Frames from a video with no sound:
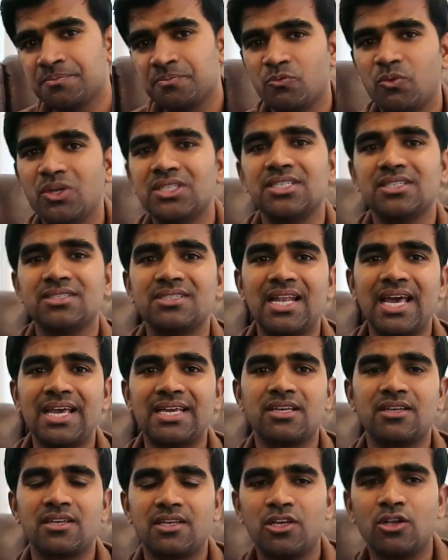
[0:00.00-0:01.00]
which is
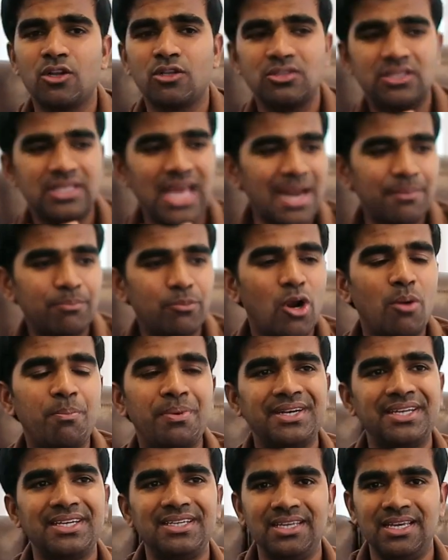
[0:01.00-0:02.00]
like, you know, that
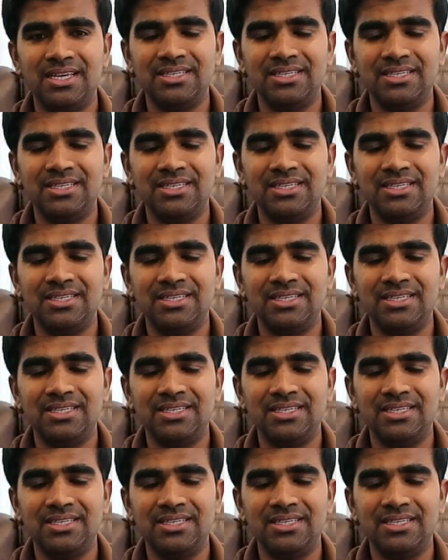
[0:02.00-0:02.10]
property